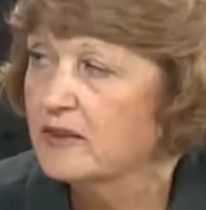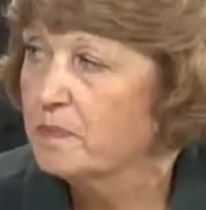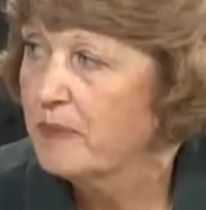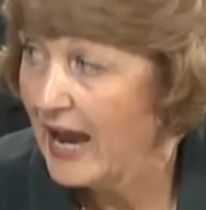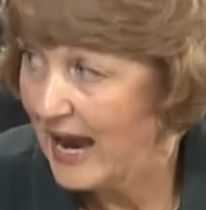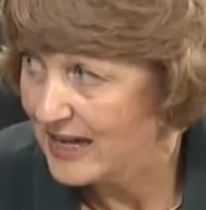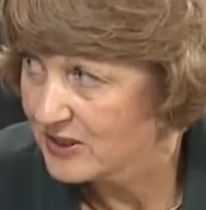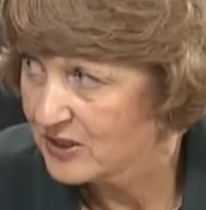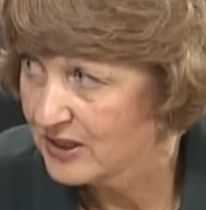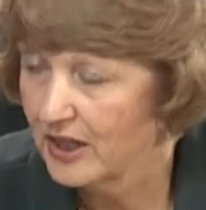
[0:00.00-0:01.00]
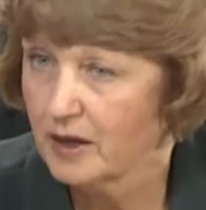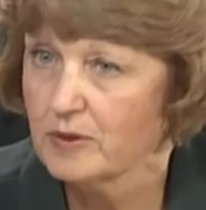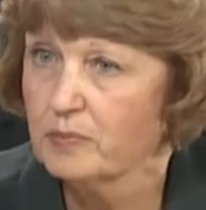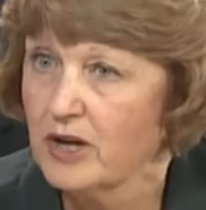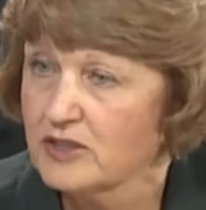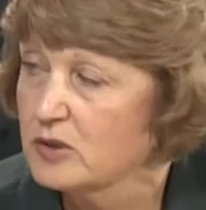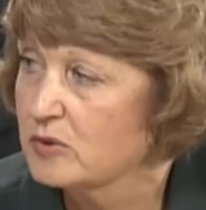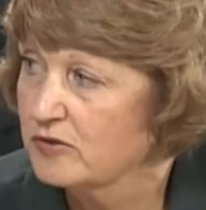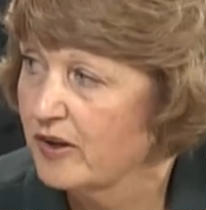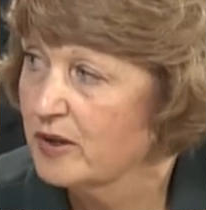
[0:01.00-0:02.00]
in the past, the process
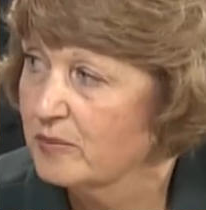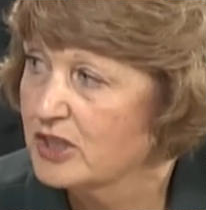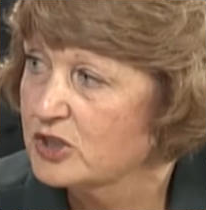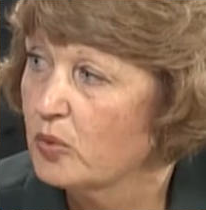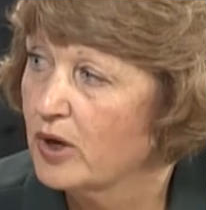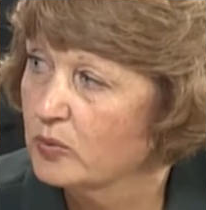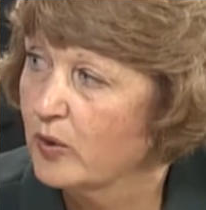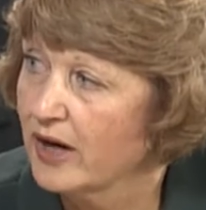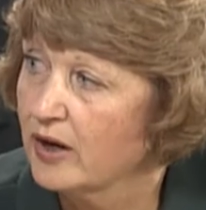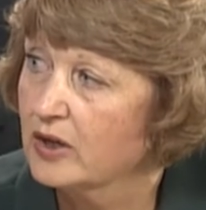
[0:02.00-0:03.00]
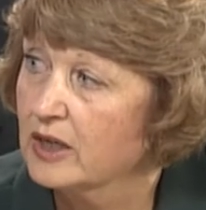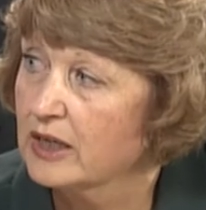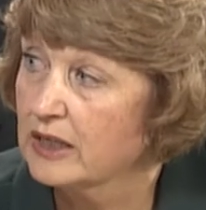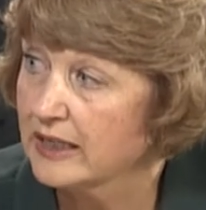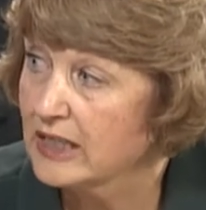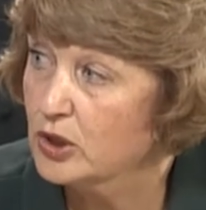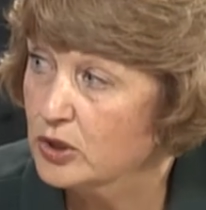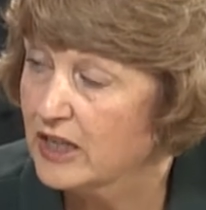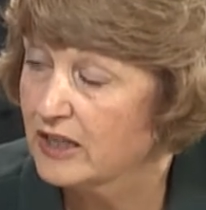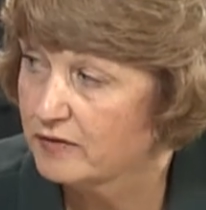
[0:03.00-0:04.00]
was very much one where
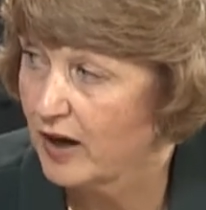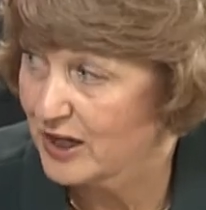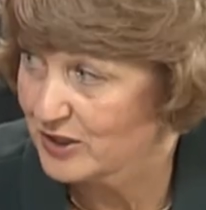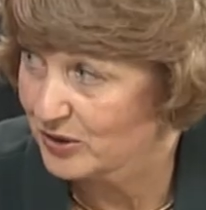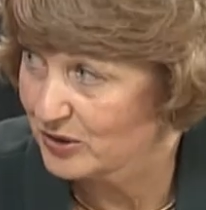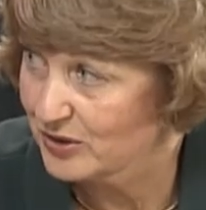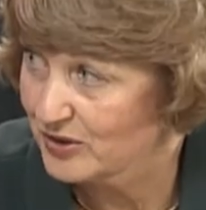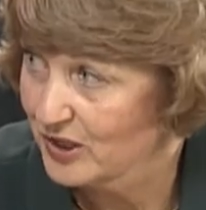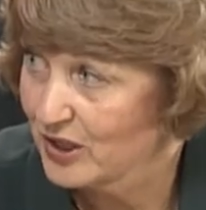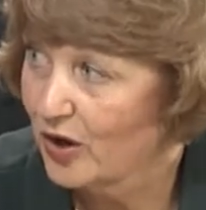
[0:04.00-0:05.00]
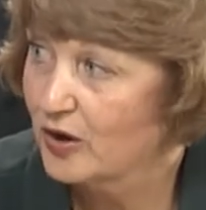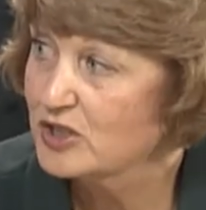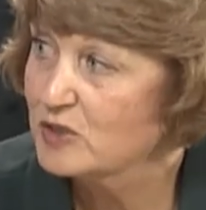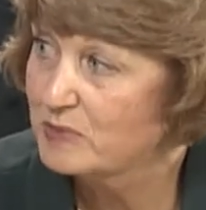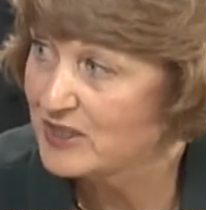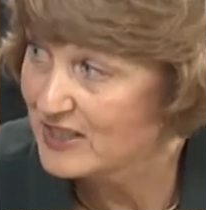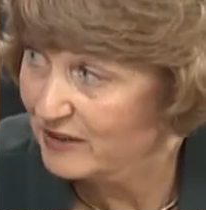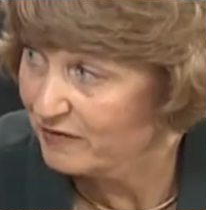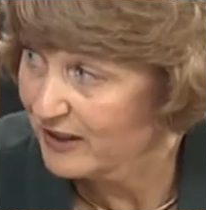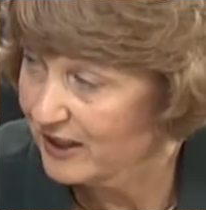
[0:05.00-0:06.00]
cleared advisors on
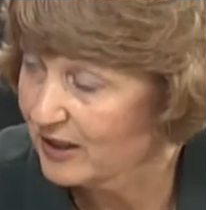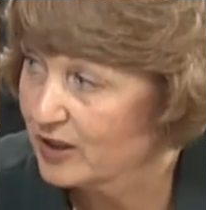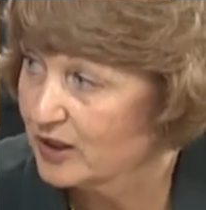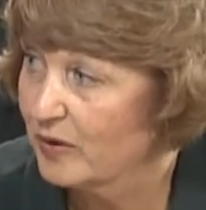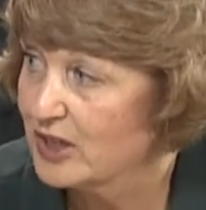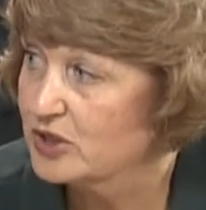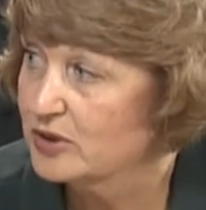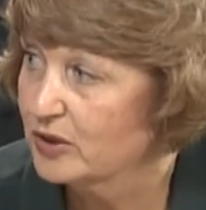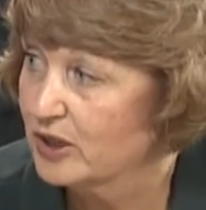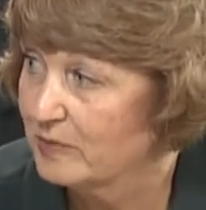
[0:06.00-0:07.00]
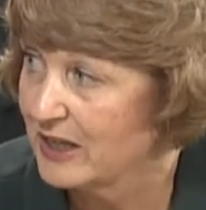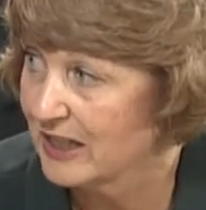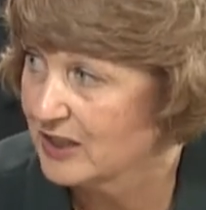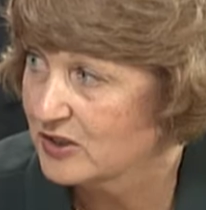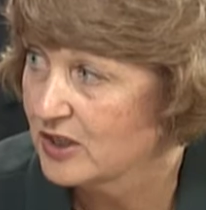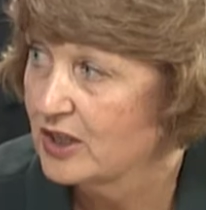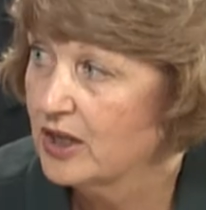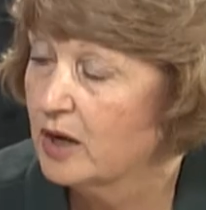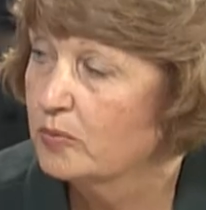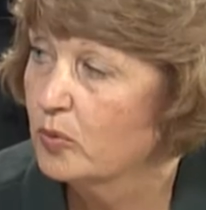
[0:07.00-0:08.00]
specific congressional committees
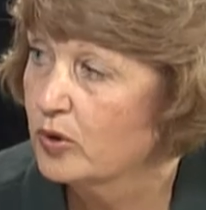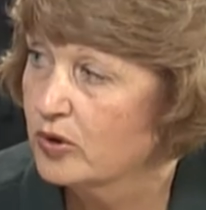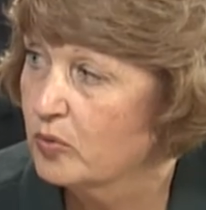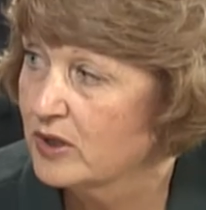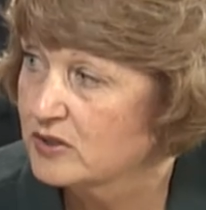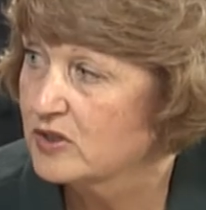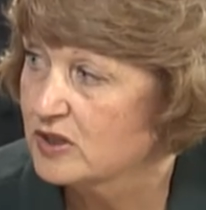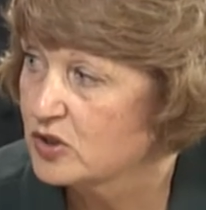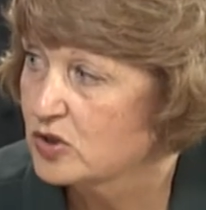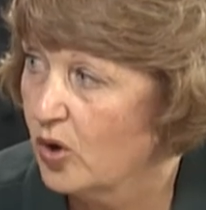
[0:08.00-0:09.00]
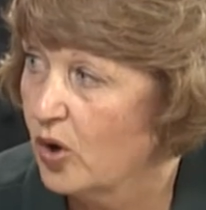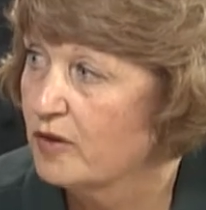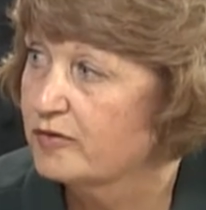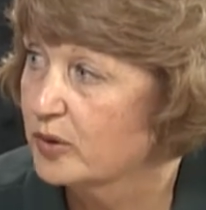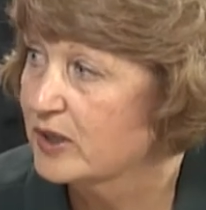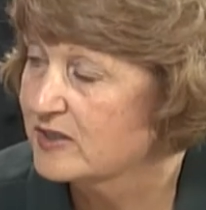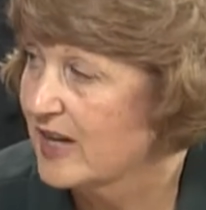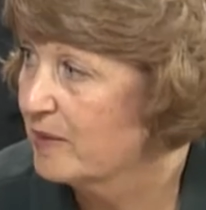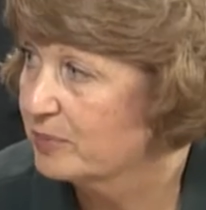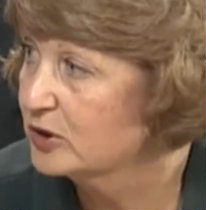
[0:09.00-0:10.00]
were the ones that saw, for
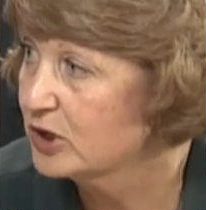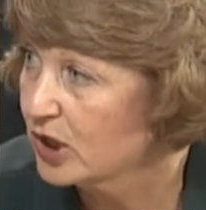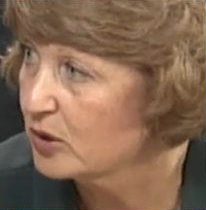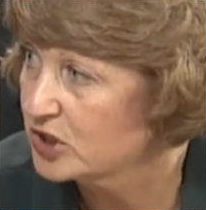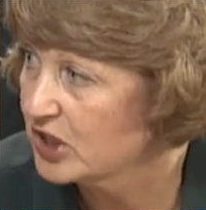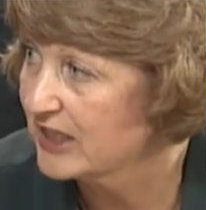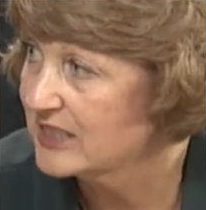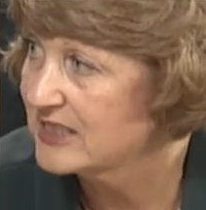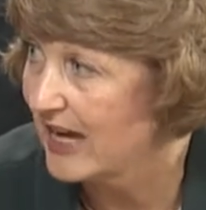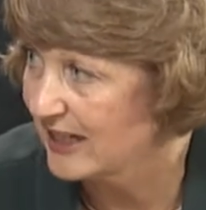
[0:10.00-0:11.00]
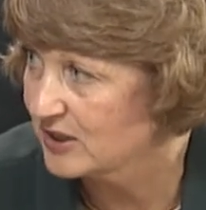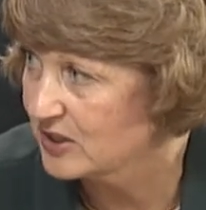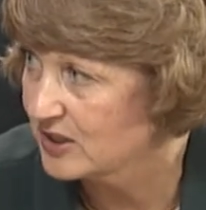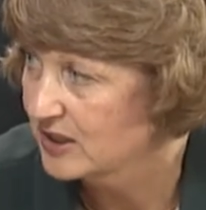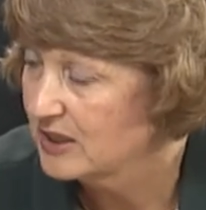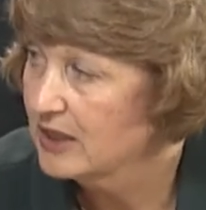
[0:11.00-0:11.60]
example, negotiating text.